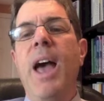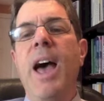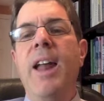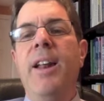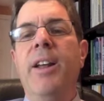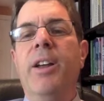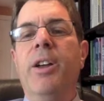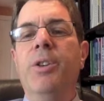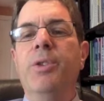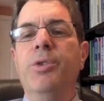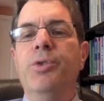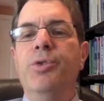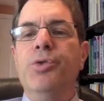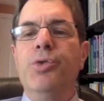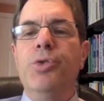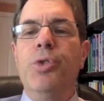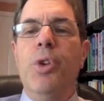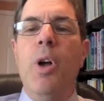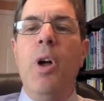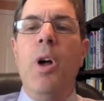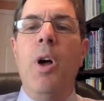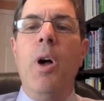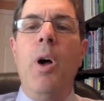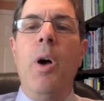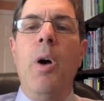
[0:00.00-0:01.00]
had a
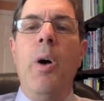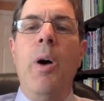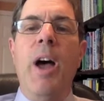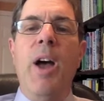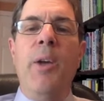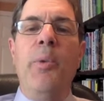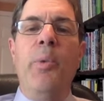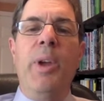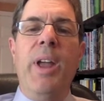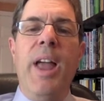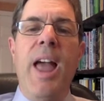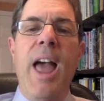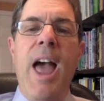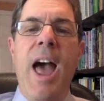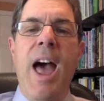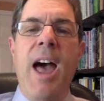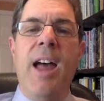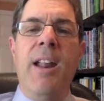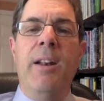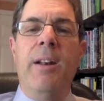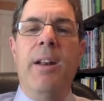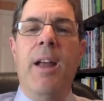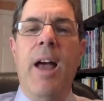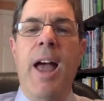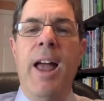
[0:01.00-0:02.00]
control and we
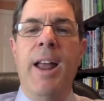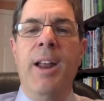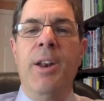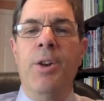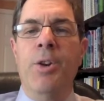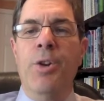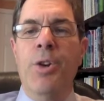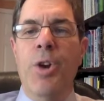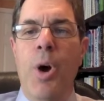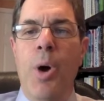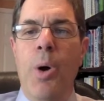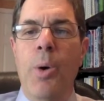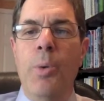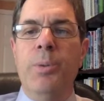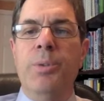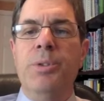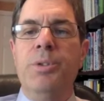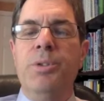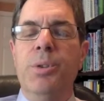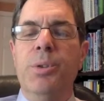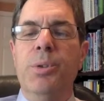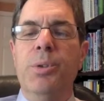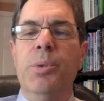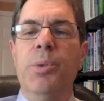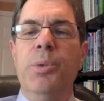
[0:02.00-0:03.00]
had a known
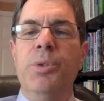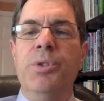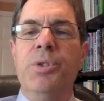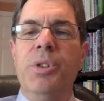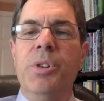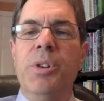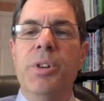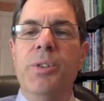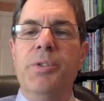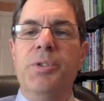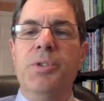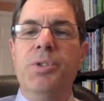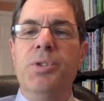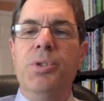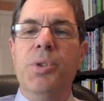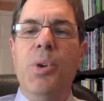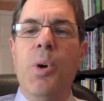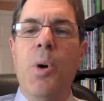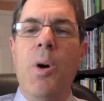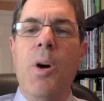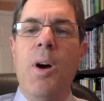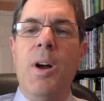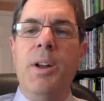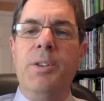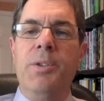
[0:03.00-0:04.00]
solution of
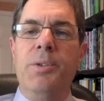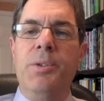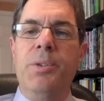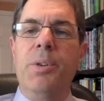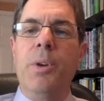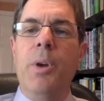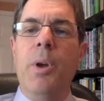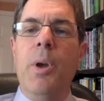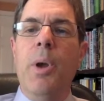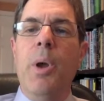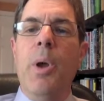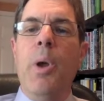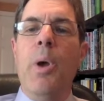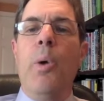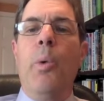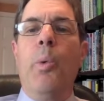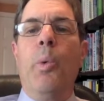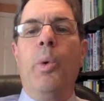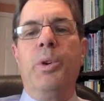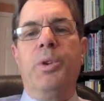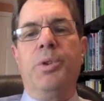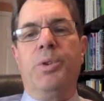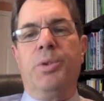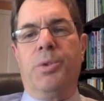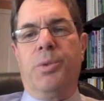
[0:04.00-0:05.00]
starch,
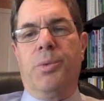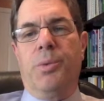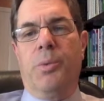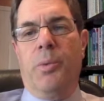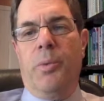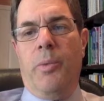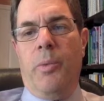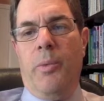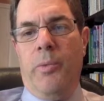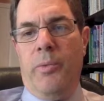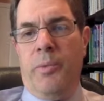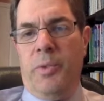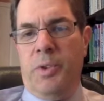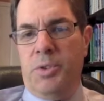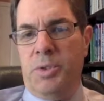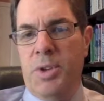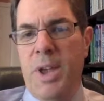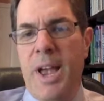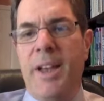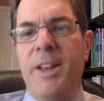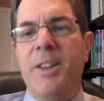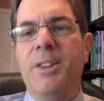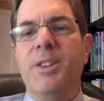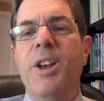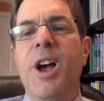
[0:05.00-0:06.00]
which the
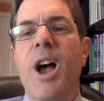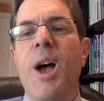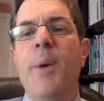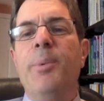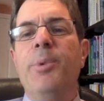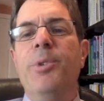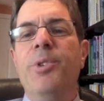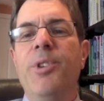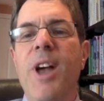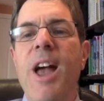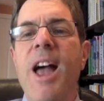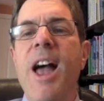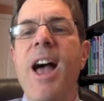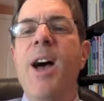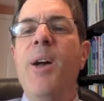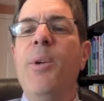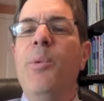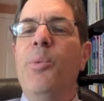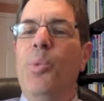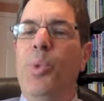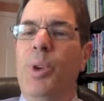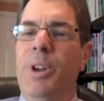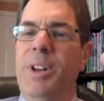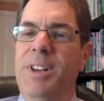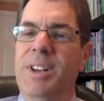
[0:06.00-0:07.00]
second time
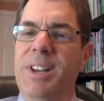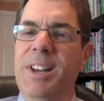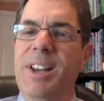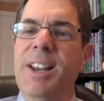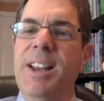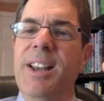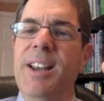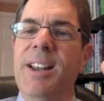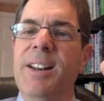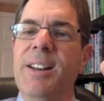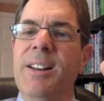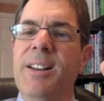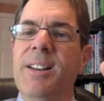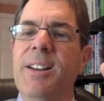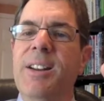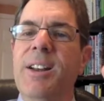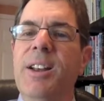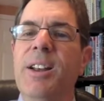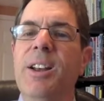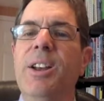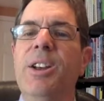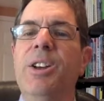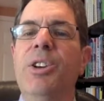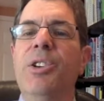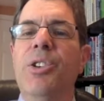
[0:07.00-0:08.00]
around we did,
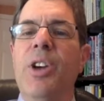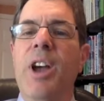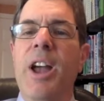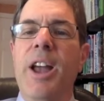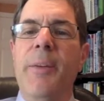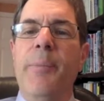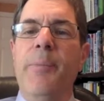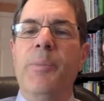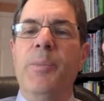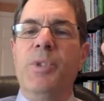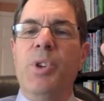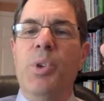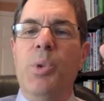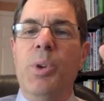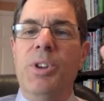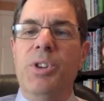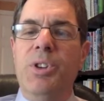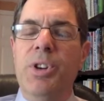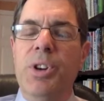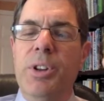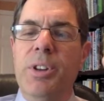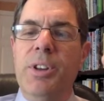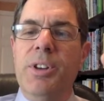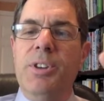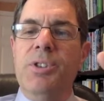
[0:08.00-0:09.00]
right? So we
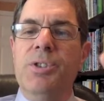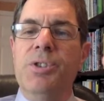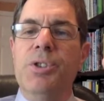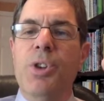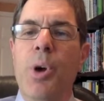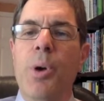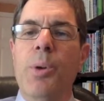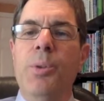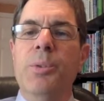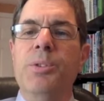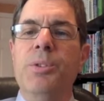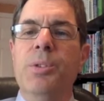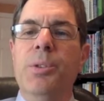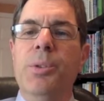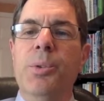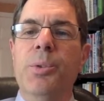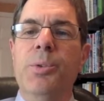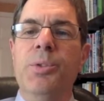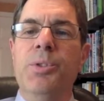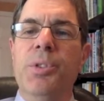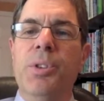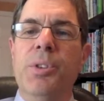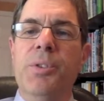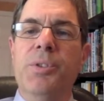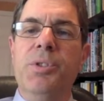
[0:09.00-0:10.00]
took this known
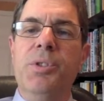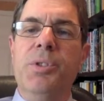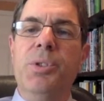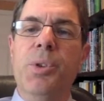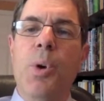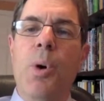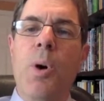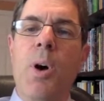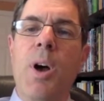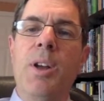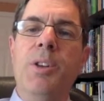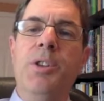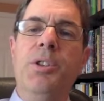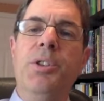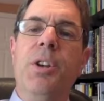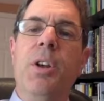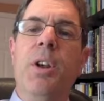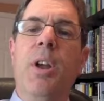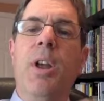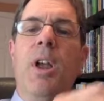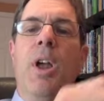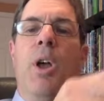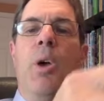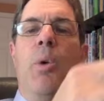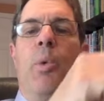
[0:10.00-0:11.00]
solution of starch,
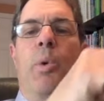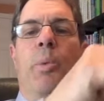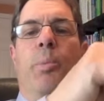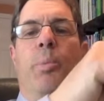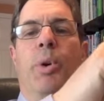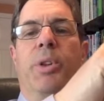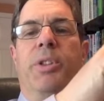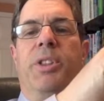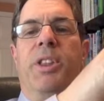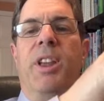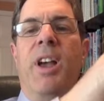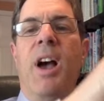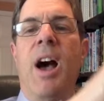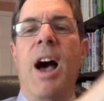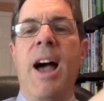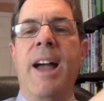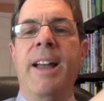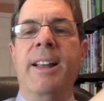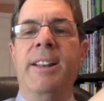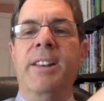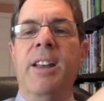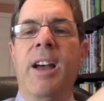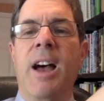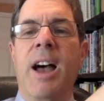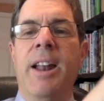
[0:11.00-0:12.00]
we put the
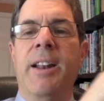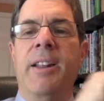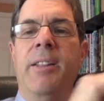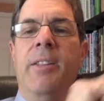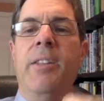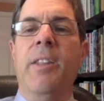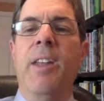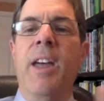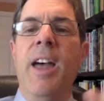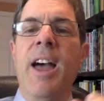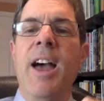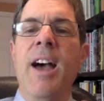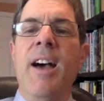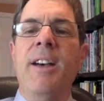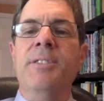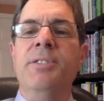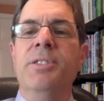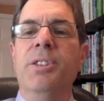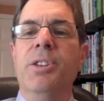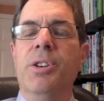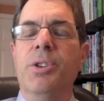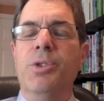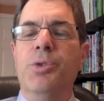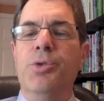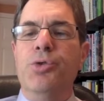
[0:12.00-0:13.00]
iodine in there as
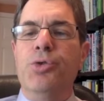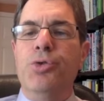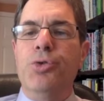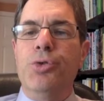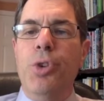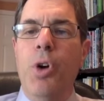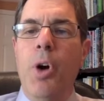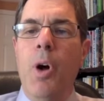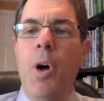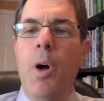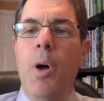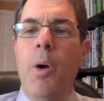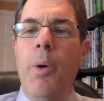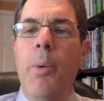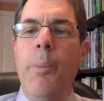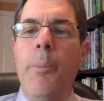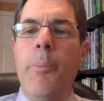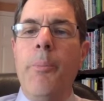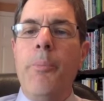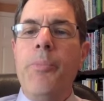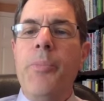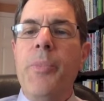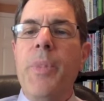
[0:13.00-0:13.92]
the control,